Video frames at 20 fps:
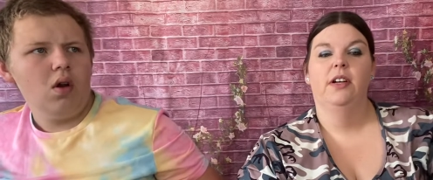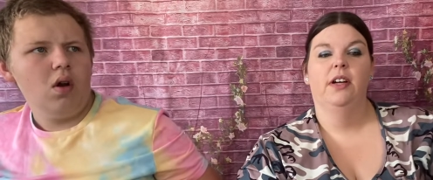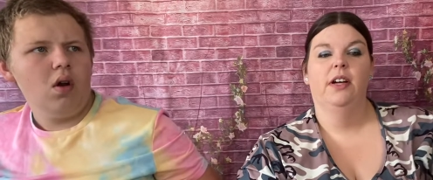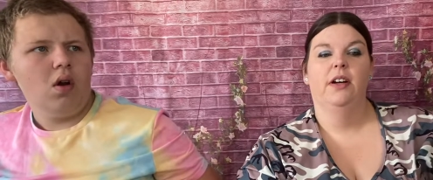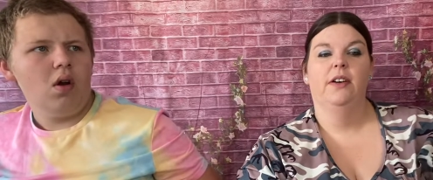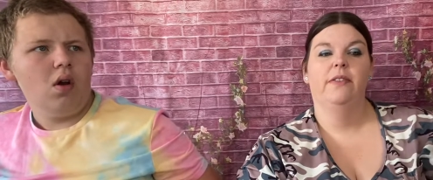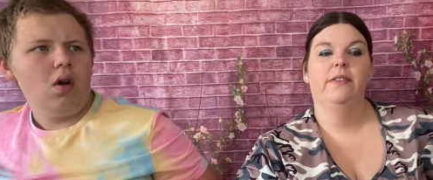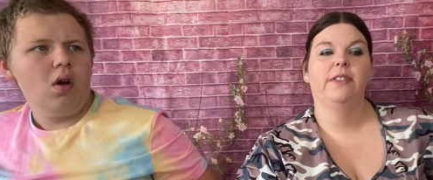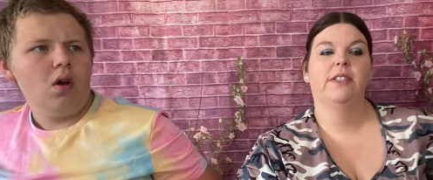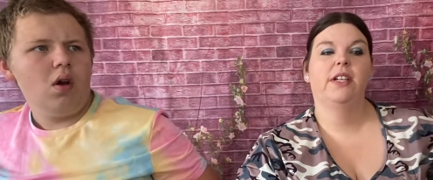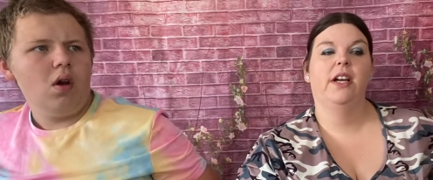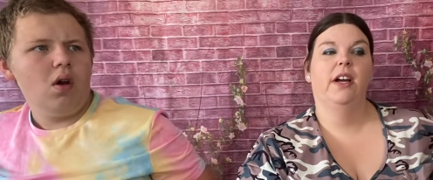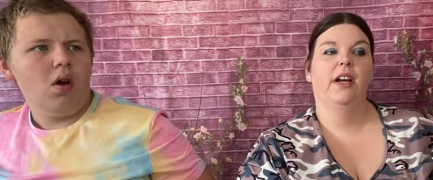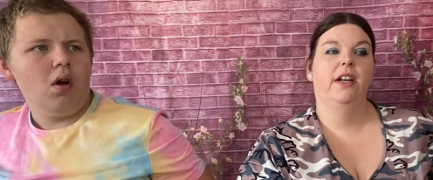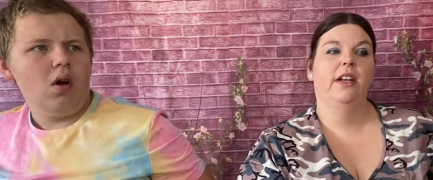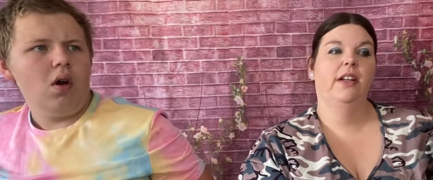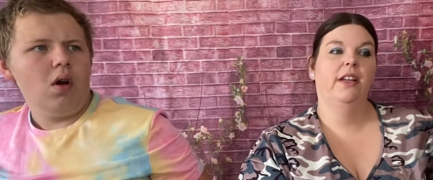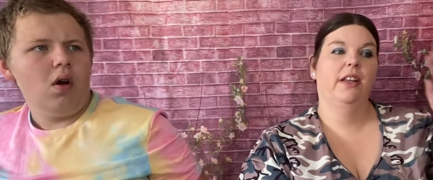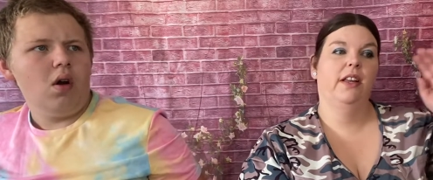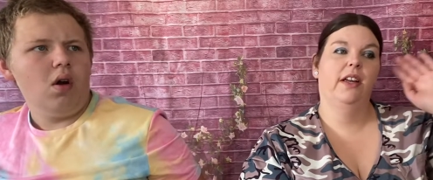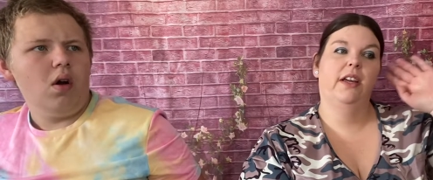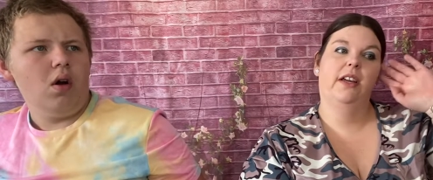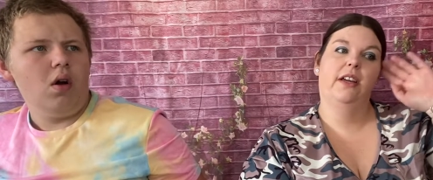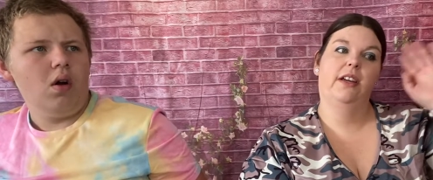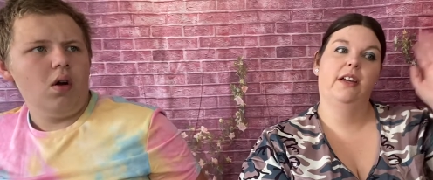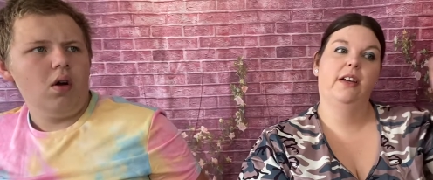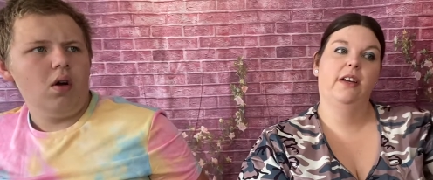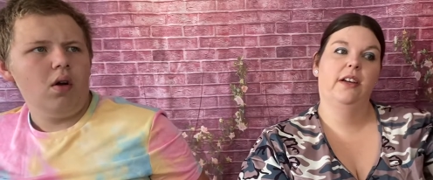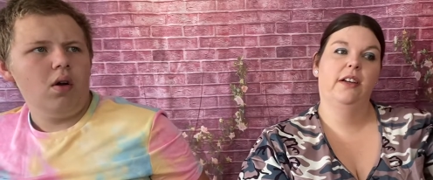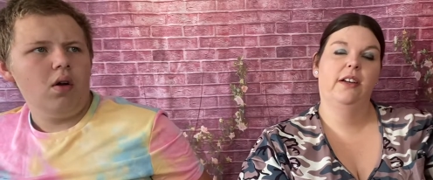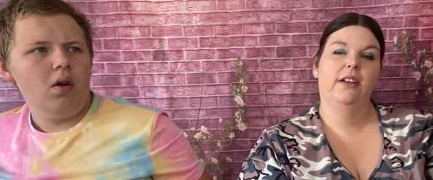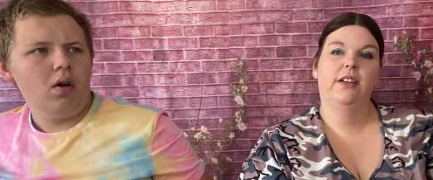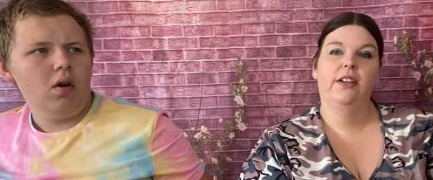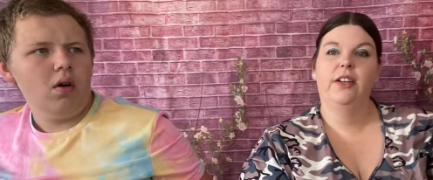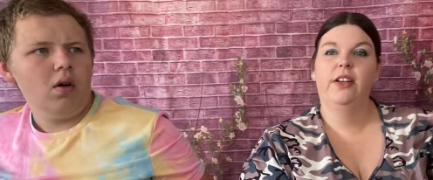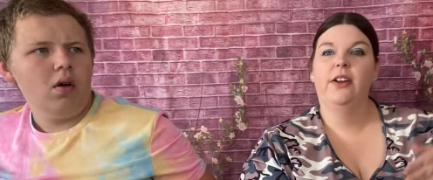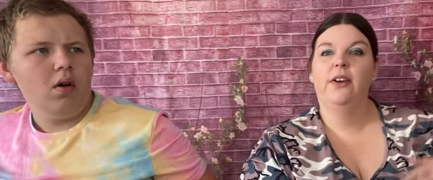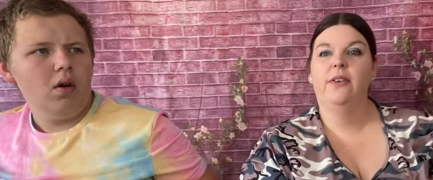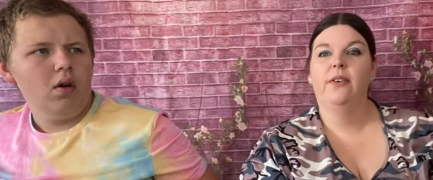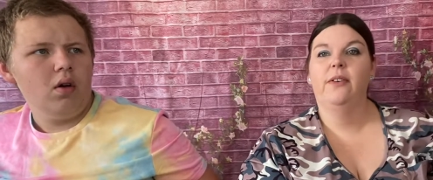Speaker 1: I was kind of like,
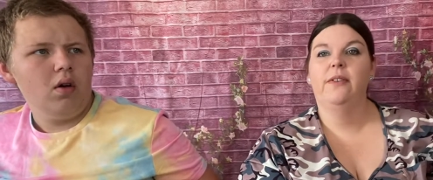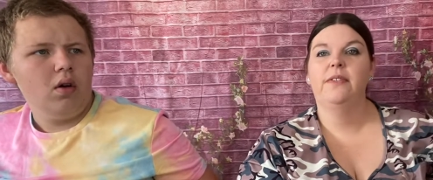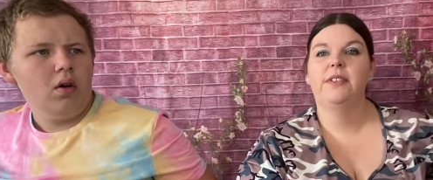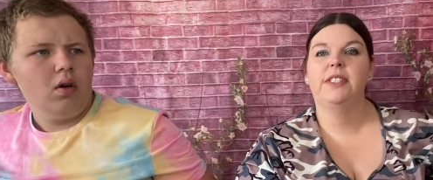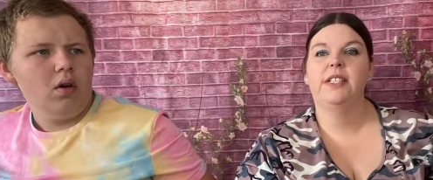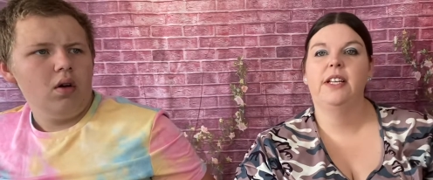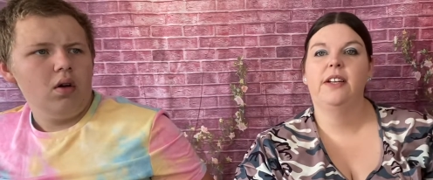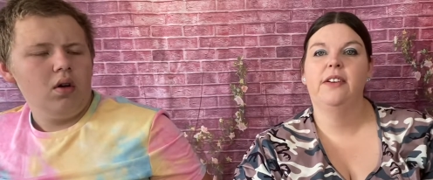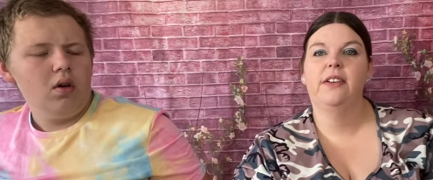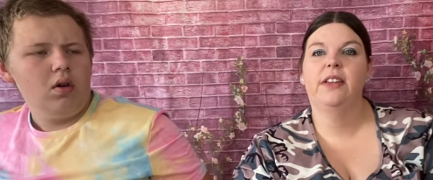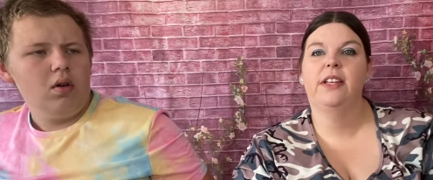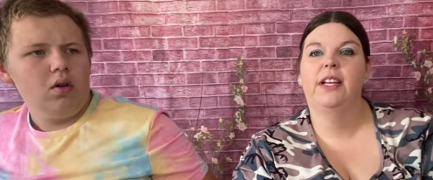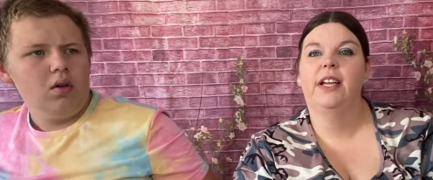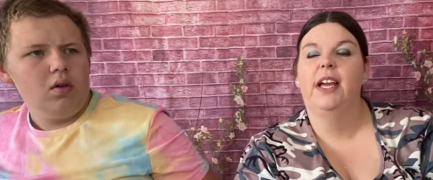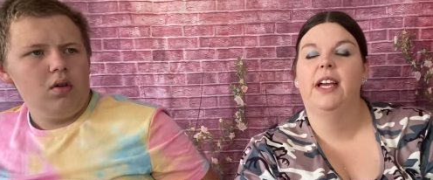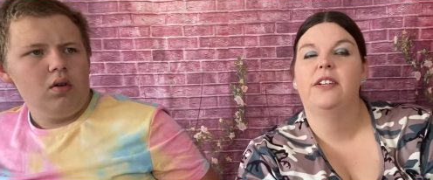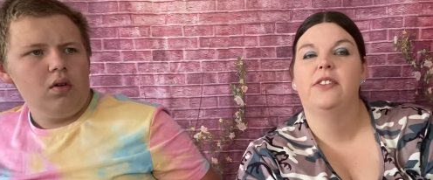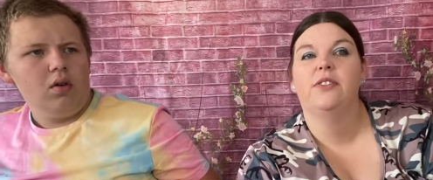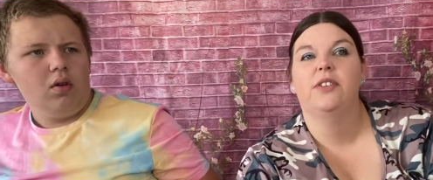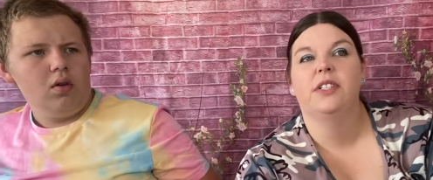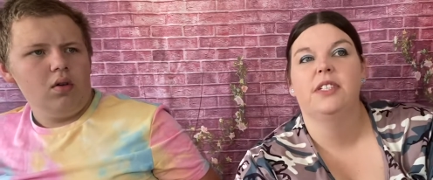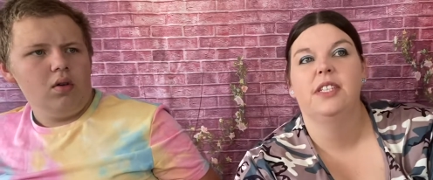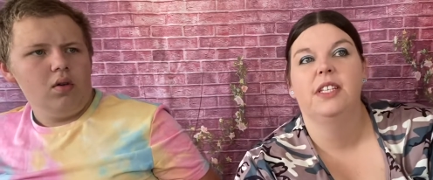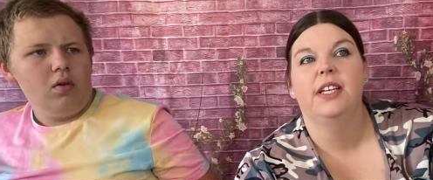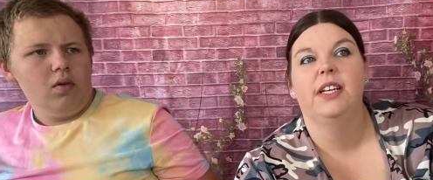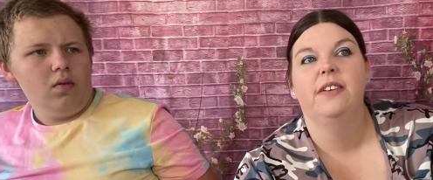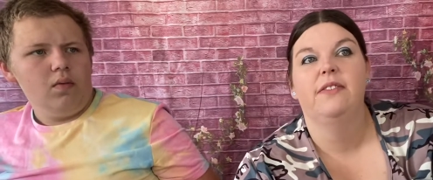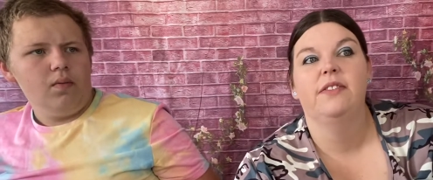you know, I was set on the gastric sleeve,